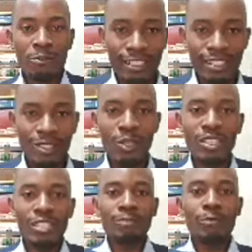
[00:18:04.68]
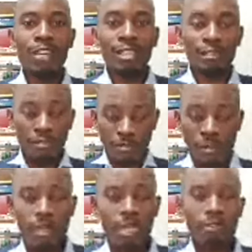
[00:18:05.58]
so it is void. Let me
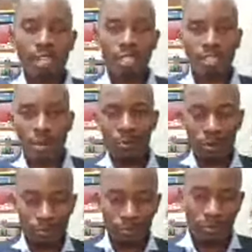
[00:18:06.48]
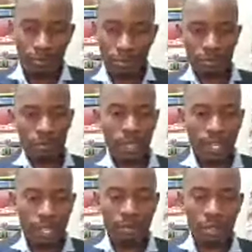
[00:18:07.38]
give you an example. I
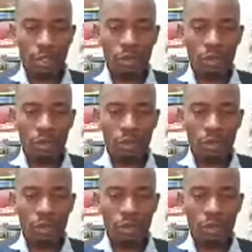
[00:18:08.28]
came to you,